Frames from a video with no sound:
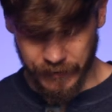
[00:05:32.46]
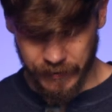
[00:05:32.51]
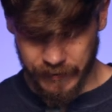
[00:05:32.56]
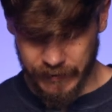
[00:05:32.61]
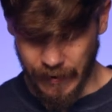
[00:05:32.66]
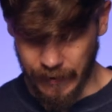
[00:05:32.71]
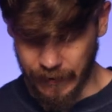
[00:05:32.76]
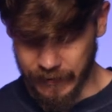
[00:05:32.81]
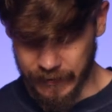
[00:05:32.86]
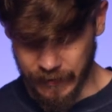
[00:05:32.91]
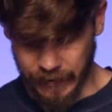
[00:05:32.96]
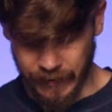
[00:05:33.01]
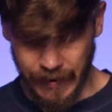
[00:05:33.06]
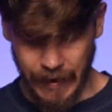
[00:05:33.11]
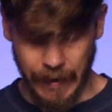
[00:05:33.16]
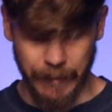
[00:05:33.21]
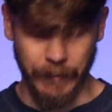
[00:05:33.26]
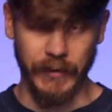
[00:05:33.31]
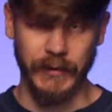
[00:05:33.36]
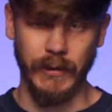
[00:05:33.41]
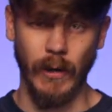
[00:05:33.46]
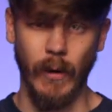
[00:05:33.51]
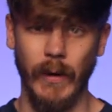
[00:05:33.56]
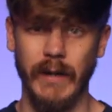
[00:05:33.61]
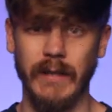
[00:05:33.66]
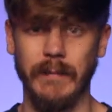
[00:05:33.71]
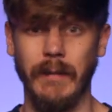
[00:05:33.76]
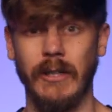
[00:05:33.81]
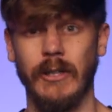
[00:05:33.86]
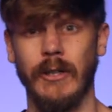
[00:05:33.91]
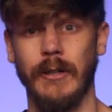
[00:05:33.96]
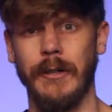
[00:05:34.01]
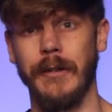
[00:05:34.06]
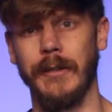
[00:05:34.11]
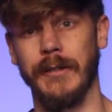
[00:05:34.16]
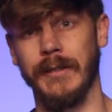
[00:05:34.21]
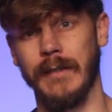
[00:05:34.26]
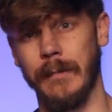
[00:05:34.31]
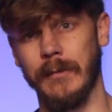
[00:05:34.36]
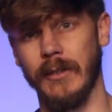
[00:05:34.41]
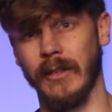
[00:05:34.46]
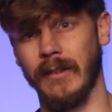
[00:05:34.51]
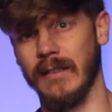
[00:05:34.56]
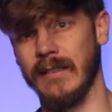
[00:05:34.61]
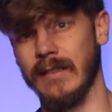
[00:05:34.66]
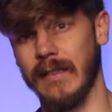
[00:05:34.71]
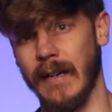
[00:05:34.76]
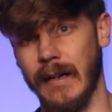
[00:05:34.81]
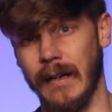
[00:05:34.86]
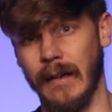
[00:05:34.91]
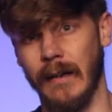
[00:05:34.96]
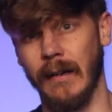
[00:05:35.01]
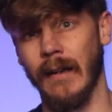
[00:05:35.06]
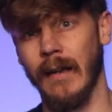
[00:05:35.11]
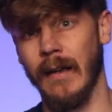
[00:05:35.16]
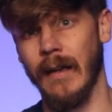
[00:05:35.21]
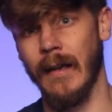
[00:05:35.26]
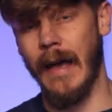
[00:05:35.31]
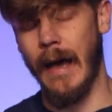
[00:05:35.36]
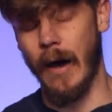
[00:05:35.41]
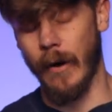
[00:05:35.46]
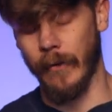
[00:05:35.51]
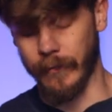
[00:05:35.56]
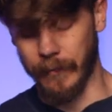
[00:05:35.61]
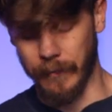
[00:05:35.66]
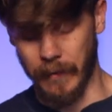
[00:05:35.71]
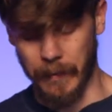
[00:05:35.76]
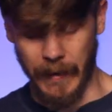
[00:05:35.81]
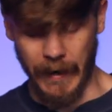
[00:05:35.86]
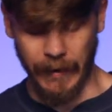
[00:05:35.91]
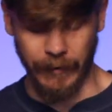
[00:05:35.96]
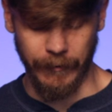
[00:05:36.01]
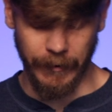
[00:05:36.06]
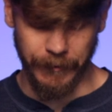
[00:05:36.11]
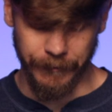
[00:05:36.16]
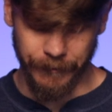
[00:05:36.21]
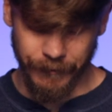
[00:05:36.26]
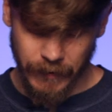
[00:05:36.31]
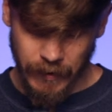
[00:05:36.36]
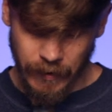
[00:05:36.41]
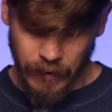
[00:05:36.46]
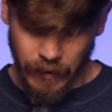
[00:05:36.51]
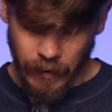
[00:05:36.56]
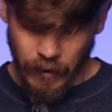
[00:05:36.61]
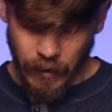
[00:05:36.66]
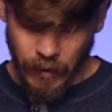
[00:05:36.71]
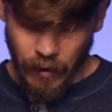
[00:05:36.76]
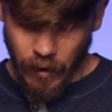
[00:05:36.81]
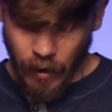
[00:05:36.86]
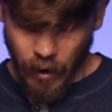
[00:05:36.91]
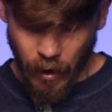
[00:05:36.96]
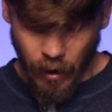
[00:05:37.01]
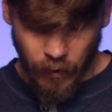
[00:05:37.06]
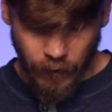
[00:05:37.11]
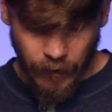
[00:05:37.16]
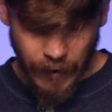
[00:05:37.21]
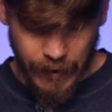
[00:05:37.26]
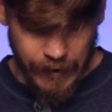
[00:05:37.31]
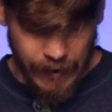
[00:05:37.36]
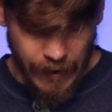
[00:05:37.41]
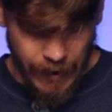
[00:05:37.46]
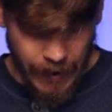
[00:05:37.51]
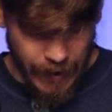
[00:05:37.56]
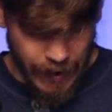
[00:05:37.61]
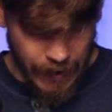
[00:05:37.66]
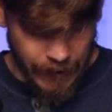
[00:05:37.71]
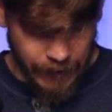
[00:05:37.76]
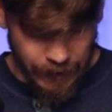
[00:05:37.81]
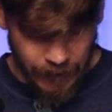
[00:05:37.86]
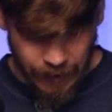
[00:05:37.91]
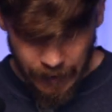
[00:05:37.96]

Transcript: settings in camera. So always make sure your subject is standing out from the background. All right, and